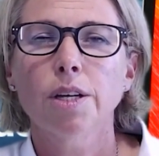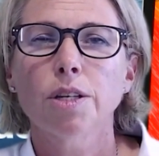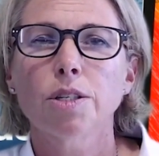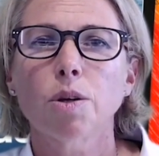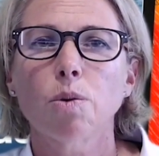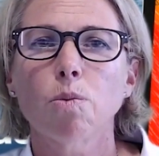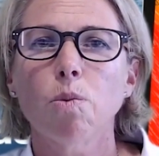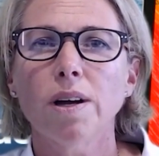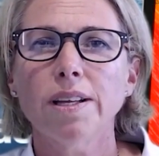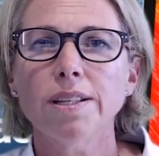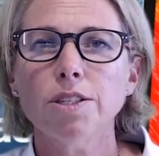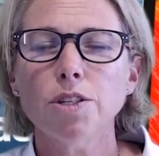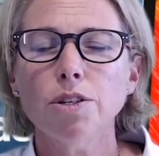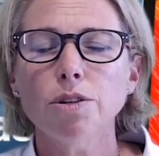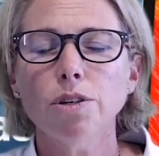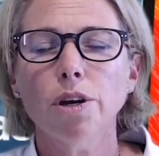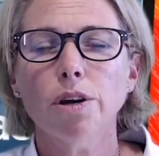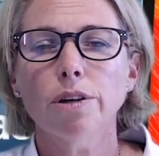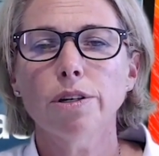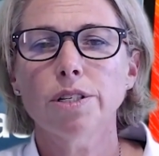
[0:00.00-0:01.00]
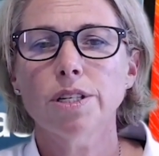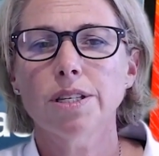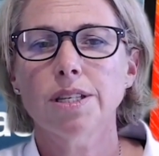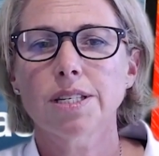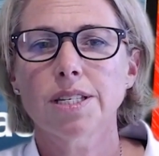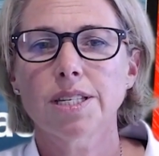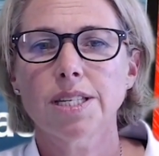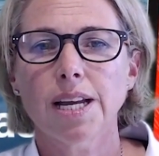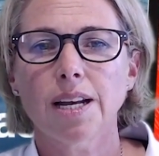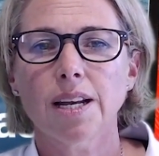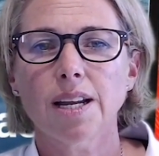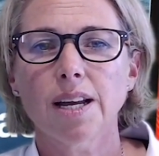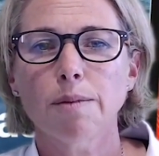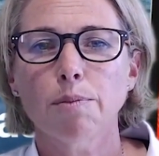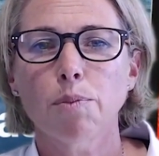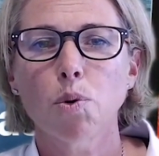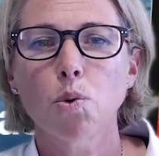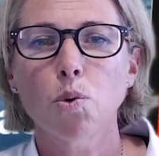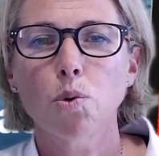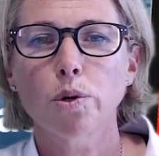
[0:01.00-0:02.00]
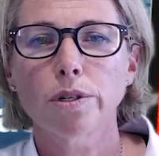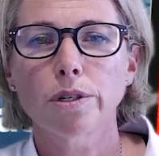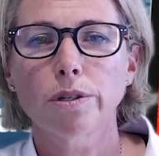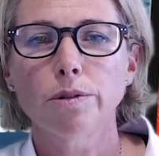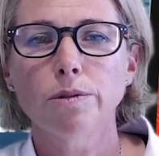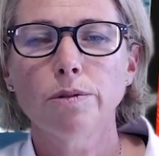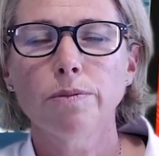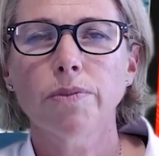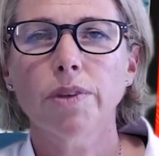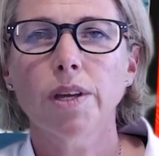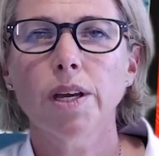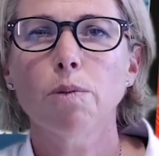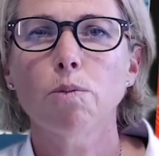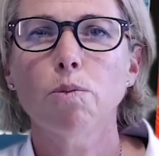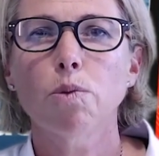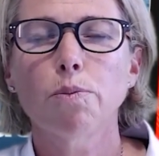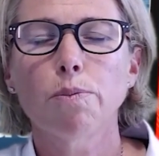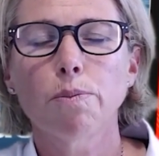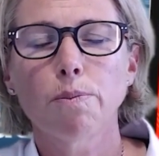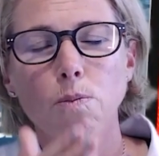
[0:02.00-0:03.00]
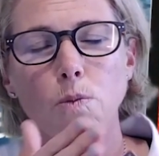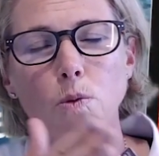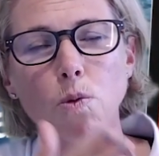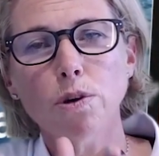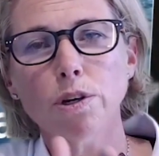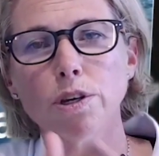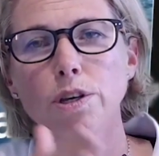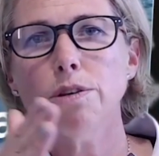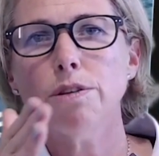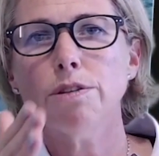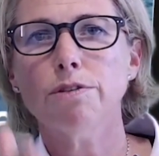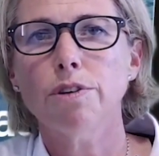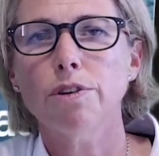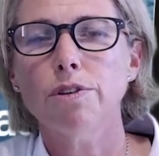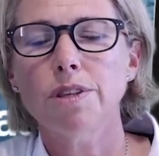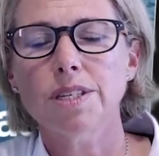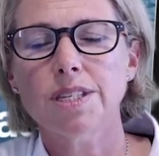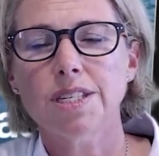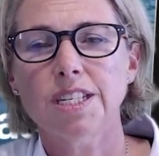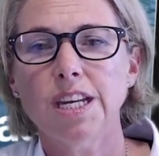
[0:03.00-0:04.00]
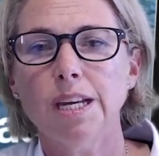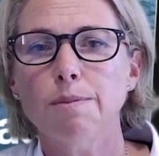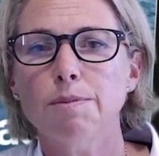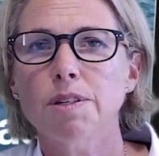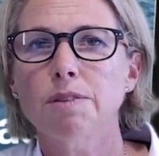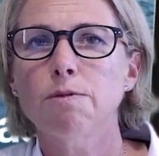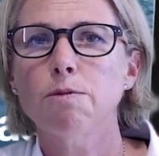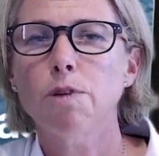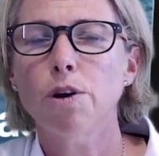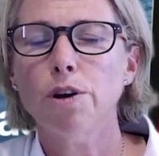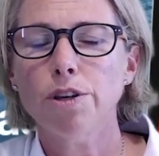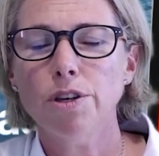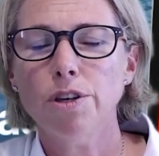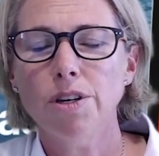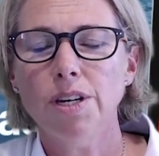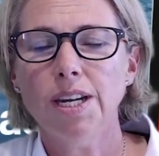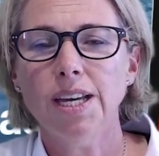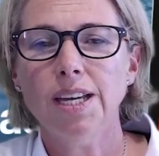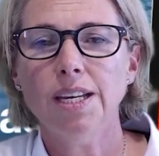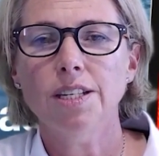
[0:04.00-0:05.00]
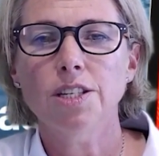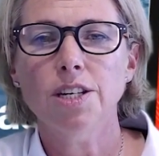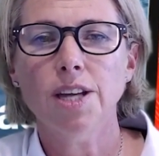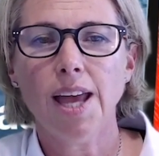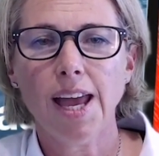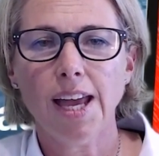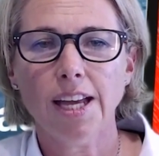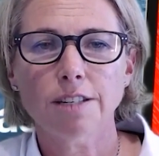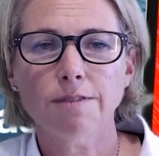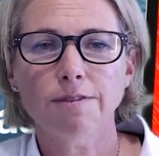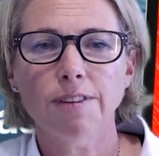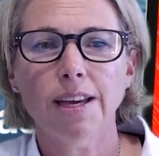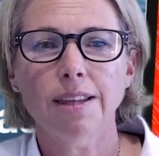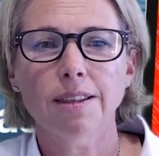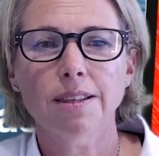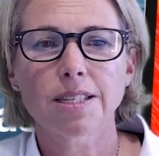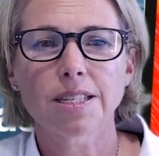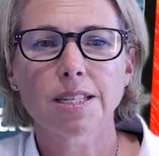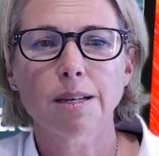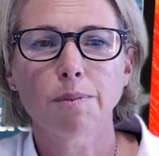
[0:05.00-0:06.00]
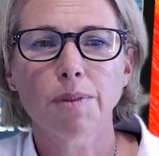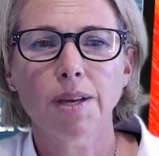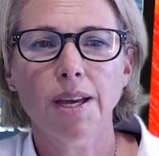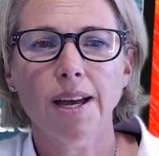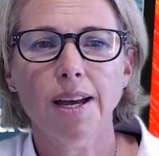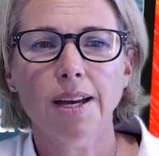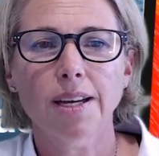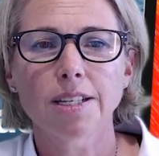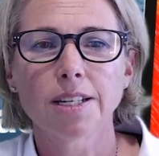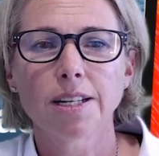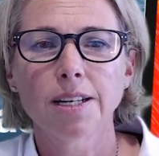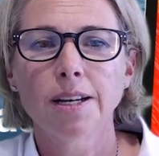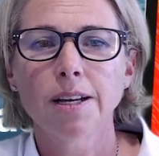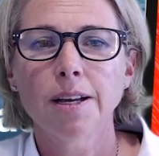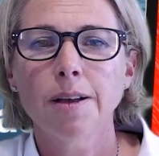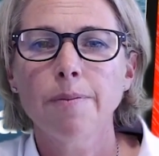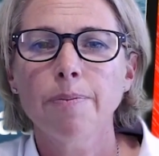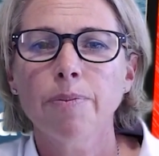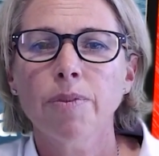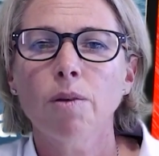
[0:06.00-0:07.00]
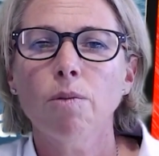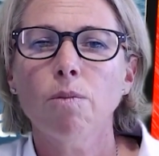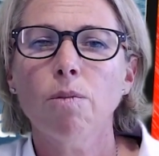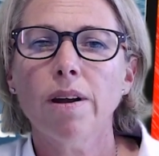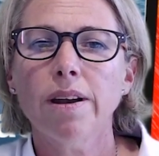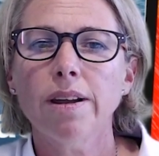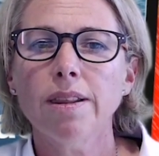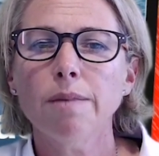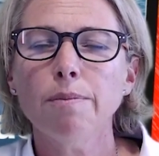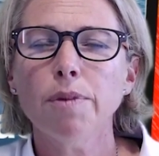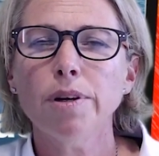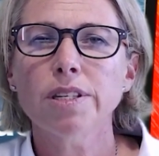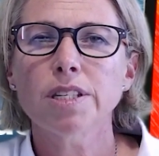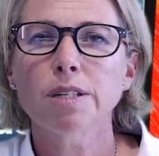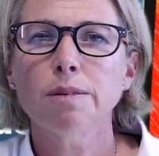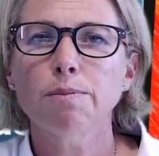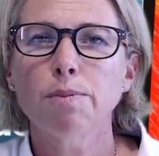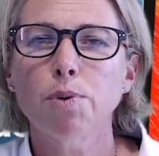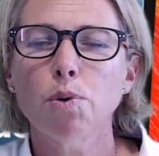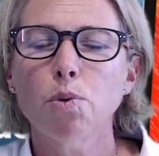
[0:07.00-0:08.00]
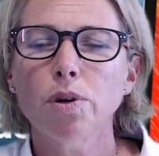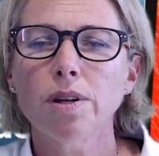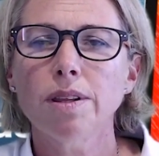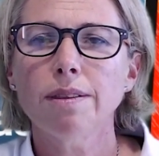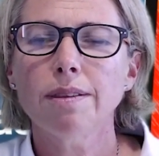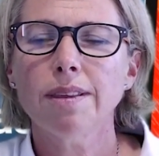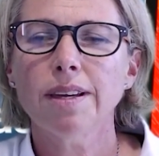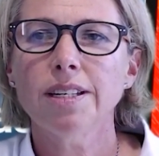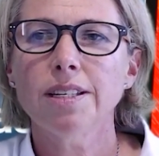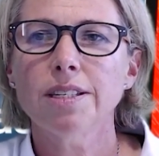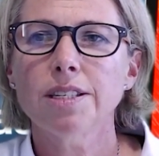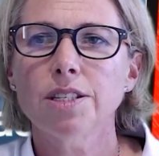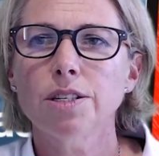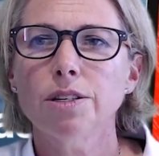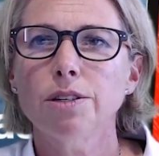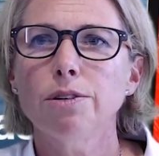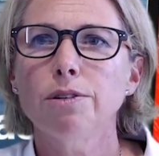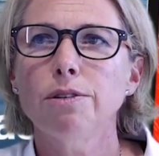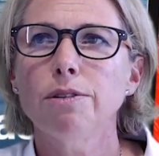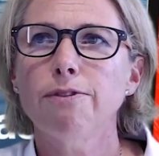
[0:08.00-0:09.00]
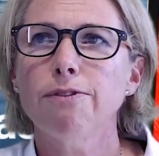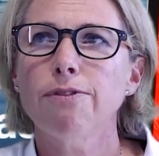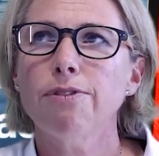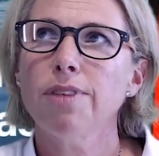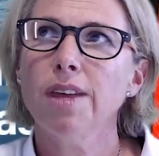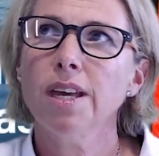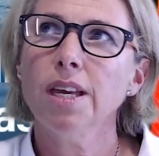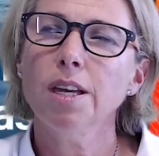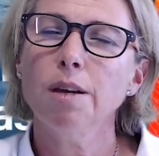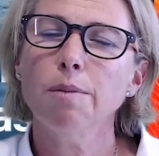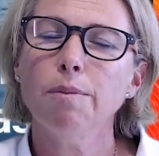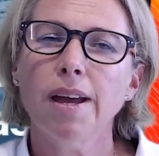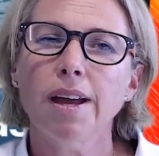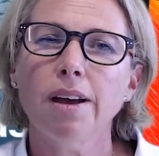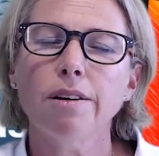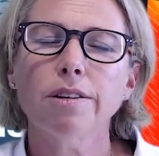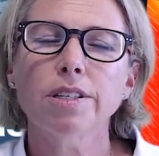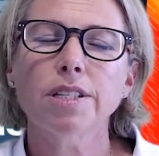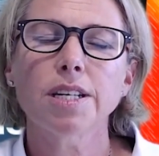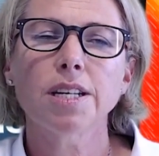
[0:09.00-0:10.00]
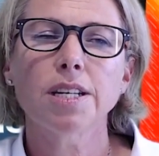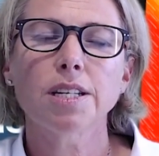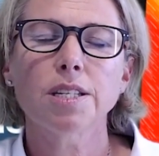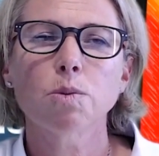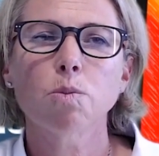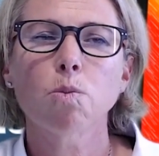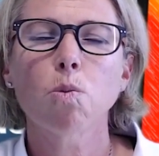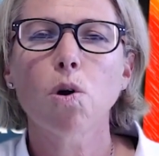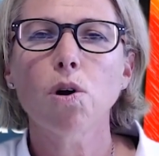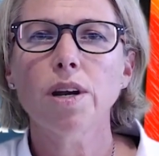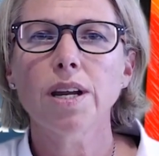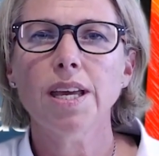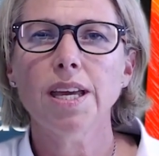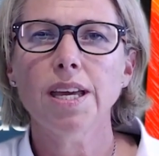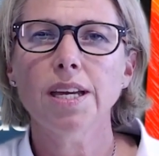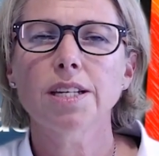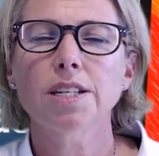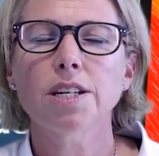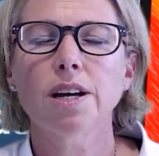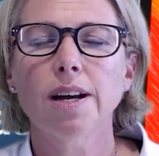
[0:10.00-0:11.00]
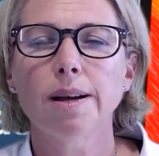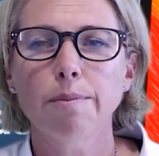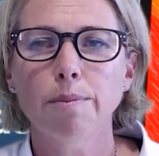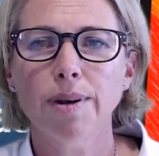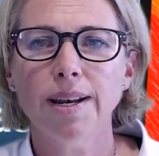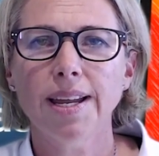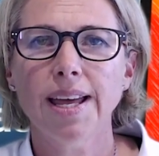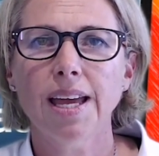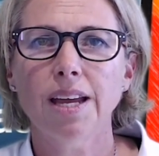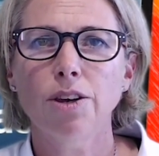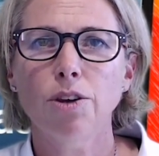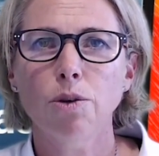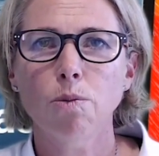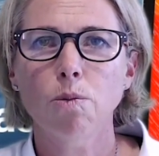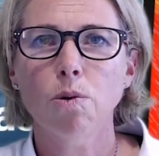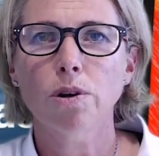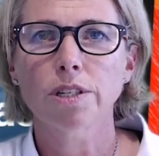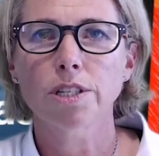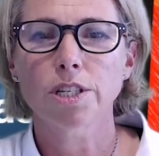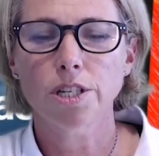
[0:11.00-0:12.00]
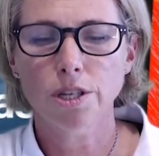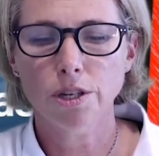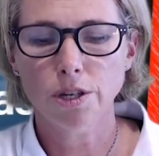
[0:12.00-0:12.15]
So once you go to the satellite portal, it will walk you through the steps of what you need to activate the SIM card. One of the most important things to think about is what airtime plan you want to